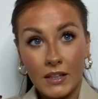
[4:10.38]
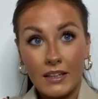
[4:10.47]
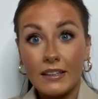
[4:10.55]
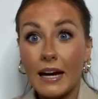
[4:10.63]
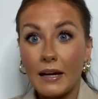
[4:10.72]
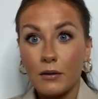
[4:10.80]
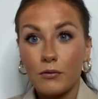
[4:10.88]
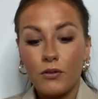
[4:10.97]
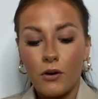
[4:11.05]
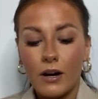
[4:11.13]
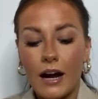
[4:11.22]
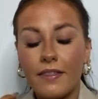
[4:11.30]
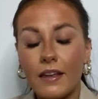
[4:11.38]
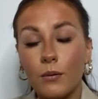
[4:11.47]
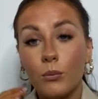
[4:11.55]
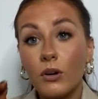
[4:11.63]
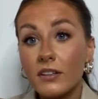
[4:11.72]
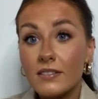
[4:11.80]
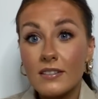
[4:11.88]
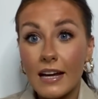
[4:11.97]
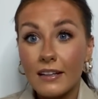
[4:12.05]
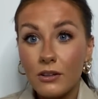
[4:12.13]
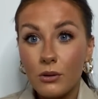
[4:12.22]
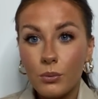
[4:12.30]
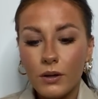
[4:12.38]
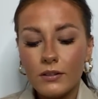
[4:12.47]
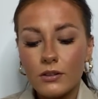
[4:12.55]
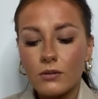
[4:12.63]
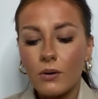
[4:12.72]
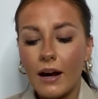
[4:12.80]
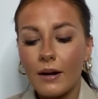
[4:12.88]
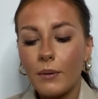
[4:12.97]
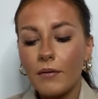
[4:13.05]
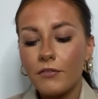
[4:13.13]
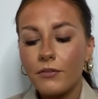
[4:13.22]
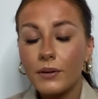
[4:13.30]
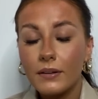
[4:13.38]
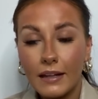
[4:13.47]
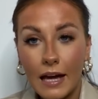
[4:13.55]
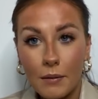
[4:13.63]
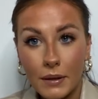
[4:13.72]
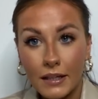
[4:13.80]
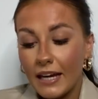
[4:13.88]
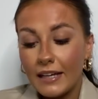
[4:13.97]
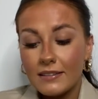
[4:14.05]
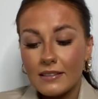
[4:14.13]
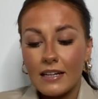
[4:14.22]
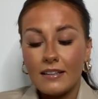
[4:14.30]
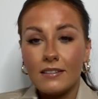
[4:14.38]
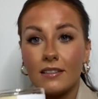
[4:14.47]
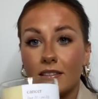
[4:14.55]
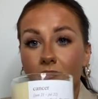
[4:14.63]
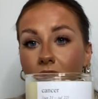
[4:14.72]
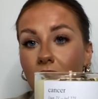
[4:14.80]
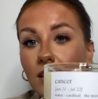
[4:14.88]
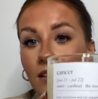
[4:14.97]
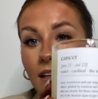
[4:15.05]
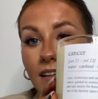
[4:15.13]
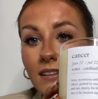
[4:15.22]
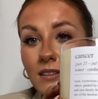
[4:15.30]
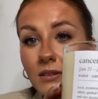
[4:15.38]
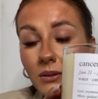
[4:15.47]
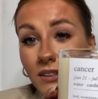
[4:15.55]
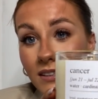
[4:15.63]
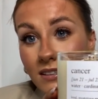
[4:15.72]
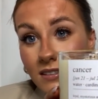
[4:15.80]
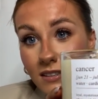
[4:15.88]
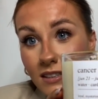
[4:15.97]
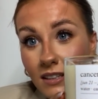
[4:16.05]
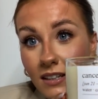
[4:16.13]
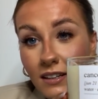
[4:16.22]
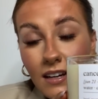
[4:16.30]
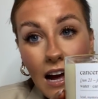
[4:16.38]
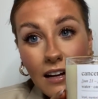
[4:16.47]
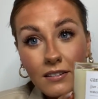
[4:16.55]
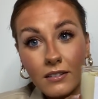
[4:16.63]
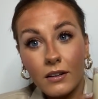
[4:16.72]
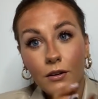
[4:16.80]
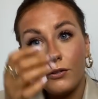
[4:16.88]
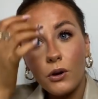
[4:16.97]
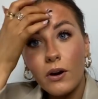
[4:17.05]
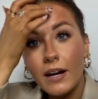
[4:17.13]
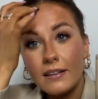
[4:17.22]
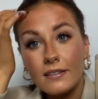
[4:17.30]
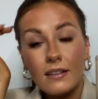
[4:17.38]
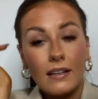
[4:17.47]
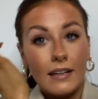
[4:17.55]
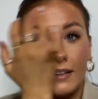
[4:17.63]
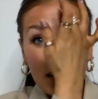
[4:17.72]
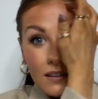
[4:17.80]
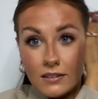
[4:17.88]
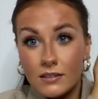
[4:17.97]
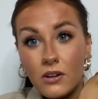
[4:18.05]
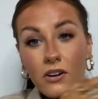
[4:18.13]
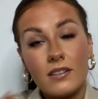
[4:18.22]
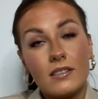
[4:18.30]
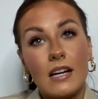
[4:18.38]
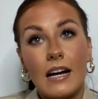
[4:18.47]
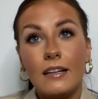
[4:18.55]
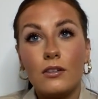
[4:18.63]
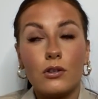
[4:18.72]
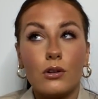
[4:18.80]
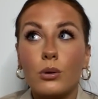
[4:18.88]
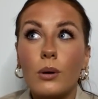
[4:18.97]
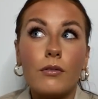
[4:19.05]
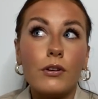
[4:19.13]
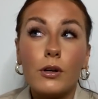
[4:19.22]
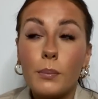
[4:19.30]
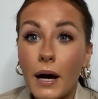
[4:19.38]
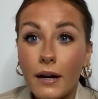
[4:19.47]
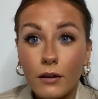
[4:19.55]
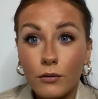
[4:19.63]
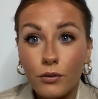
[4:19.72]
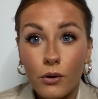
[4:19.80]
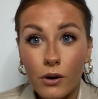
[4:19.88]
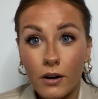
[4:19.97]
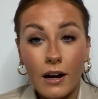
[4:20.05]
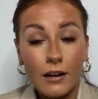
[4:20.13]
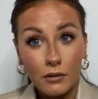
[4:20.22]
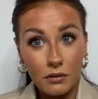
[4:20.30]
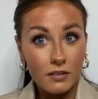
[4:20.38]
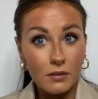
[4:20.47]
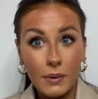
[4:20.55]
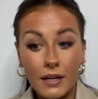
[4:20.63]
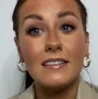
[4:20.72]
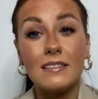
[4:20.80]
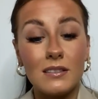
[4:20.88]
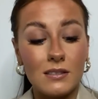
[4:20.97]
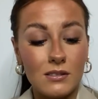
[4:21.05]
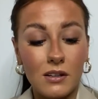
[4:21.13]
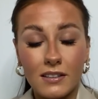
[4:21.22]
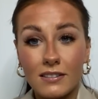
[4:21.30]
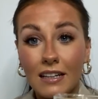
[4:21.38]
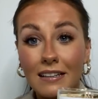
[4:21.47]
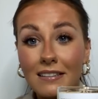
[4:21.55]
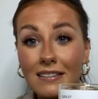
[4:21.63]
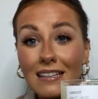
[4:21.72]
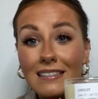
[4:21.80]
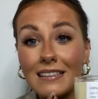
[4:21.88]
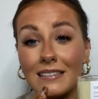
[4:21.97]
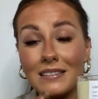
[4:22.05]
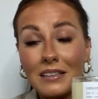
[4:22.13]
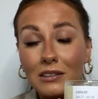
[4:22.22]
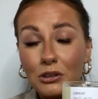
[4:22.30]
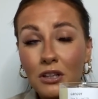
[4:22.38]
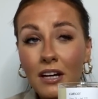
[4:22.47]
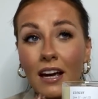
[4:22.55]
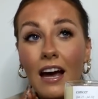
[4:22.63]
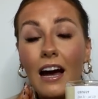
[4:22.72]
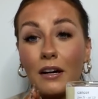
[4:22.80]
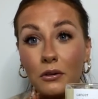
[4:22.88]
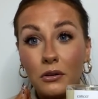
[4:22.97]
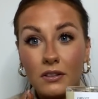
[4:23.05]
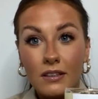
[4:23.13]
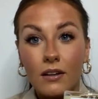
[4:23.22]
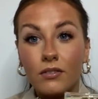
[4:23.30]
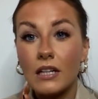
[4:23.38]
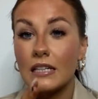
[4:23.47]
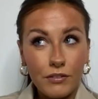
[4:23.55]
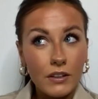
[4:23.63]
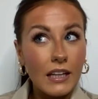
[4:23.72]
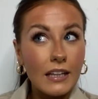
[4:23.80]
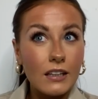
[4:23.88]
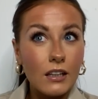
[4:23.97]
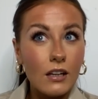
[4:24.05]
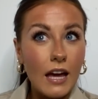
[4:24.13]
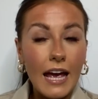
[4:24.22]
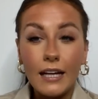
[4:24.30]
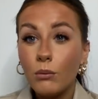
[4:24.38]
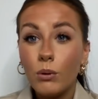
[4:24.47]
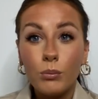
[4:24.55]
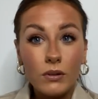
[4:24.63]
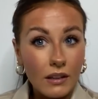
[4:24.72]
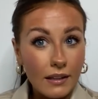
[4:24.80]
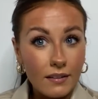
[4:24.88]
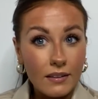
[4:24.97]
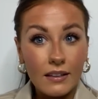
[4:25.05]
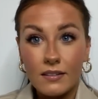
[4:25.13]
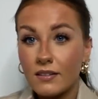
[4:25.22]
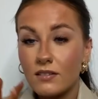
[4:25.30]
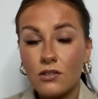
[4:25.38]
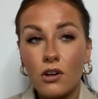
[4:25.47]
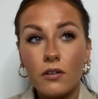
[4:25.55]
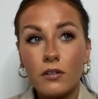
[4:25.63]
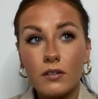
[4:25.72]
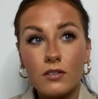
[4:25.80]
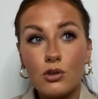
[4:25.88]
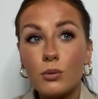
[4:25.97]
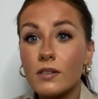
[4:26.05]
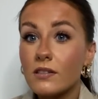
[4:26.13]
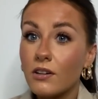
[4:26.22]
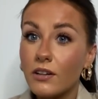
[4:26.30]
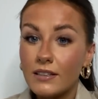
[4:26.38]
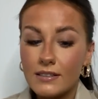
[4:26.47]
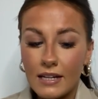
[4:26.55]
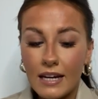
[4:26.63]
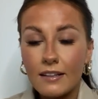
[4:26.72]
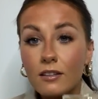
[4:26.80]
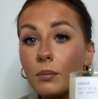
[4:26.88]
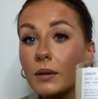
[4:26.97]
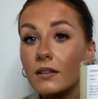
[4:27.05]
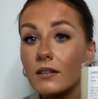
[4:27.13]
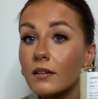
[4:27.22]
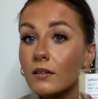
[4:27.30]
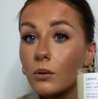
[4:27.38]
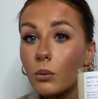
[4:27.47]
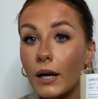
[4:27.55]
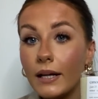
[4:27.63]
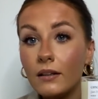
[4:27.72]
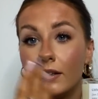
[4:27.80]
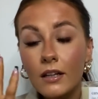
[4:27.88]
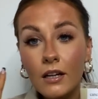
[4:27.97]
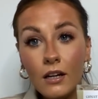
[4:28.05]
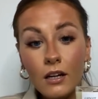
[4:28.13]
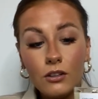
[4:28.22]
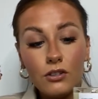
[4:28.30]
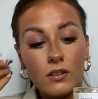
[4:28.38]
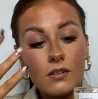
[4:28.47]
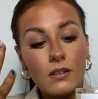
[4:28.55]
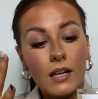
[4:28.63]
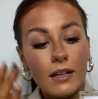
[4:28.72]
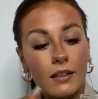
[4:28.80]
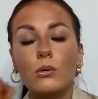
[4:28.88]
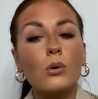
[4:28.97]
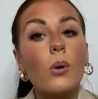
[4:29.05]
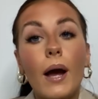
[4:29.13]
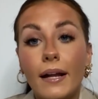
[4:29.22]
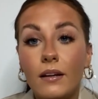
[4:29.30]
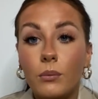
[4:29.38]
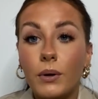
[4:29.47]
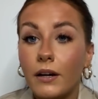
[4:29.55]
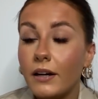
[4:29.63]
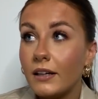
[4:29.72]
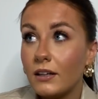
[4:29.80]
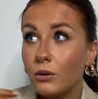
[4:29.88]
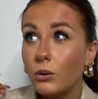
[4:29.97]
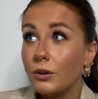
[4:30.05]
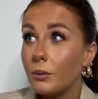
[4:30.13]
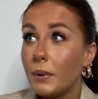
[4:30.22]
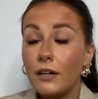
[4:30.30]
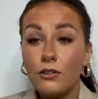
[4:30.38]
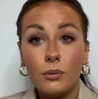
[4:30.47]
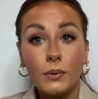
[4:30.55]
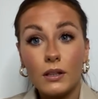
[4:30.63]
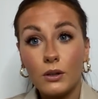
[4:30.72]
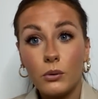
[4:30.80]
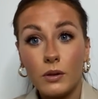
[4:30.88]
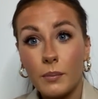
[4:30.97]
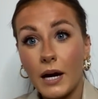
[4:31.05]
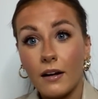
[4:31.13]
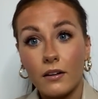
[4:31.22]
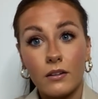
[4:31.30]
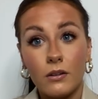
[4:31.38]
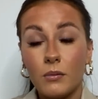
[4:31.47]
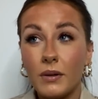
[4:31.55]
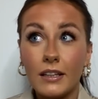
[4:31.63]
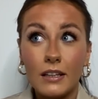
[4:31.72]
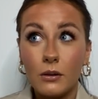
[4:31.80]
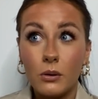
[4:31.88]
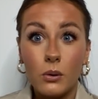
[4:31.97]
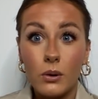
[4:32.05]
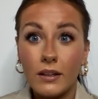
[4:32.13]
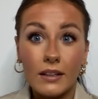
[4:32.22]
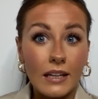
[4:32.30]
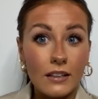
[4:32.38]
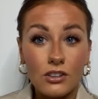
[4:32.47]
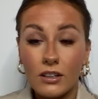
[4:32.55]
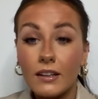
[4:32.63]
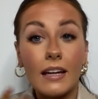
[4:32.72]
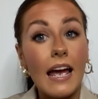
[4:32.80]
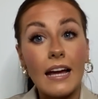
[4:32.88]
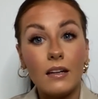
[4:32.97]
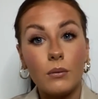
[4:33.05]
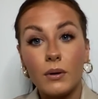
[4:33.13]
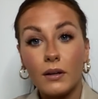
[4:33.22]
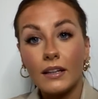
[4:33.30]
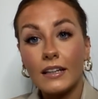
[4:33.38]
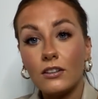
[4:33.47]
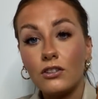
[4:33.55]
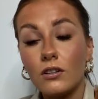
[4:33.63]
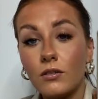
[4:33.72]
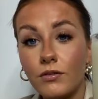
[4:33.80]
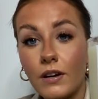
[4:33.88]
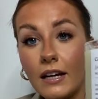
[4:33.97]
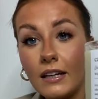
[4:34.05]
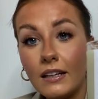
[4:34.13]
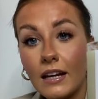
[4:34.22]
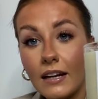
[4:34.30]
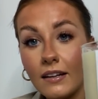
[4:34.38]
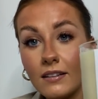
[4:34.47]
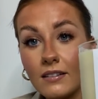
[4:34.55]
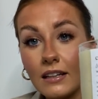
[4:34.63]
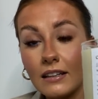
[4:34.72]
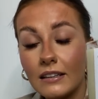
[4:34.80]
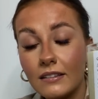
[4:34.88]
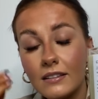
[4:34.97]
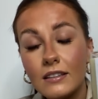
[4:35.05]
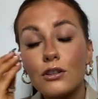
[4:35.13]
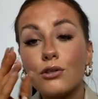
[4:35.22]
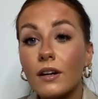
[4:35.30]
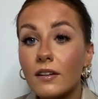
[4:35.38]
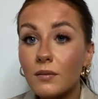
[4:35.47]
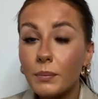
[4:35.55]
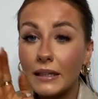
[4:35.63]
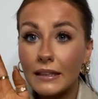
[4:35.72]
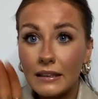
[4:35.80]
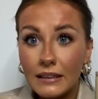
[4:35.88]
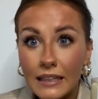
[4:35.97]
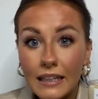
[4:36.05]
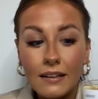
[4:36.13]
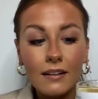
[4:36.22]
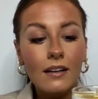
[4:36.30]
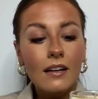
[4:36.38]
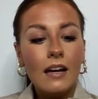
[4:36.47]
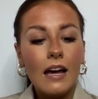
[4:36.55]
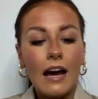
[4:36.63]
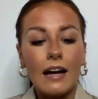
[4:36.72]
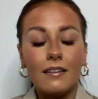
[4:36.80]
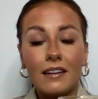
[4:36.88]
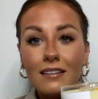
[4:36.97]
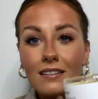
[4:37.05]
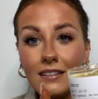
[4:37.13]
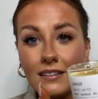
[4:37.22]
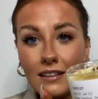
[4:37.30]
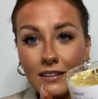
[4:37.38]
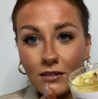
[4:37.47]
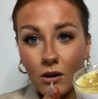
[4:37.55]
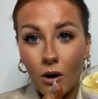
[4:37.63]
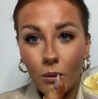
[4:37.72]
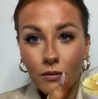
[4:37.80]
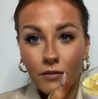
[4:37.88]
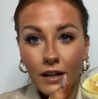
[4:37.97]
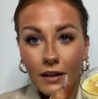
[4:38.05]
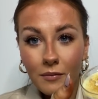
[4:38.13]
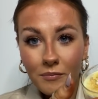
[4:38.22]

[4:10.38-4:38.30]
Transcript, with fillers: getting for and then what scent you want. So I went for lemon. It is stunning. So this is the candle. If you're into like star signs or whoever you're buying for at Christmas into star signs, this is such a good gift. I feel like anyone would like this. It's not to a certain taste because it's quite just like go anywhere it can go in your bedroom it can go in the bathroom it can go in the kitchen like anywhere like it's just very nice and crisp and clean and this is the top of it